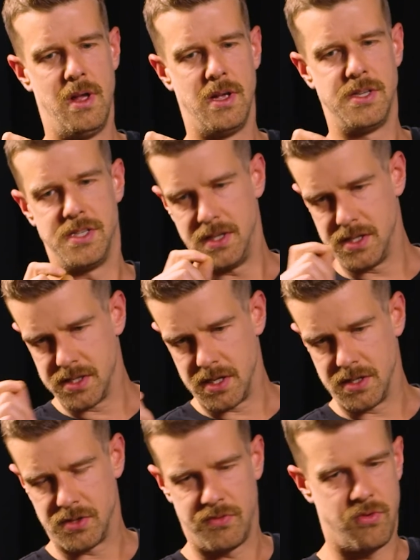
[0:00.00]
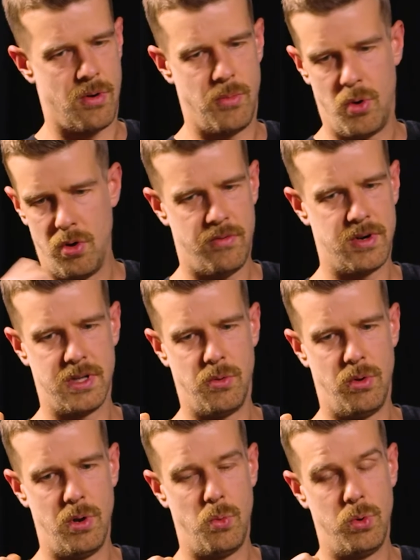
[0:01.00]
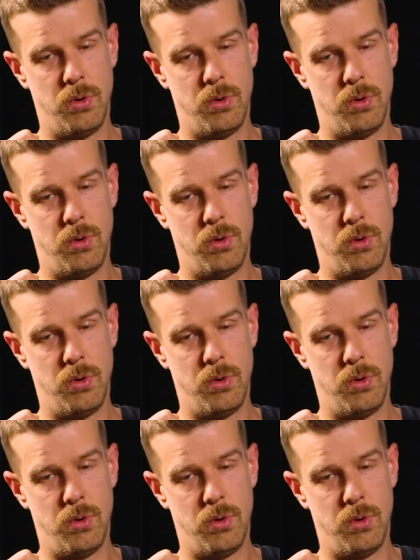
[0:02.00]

citizens from all over the world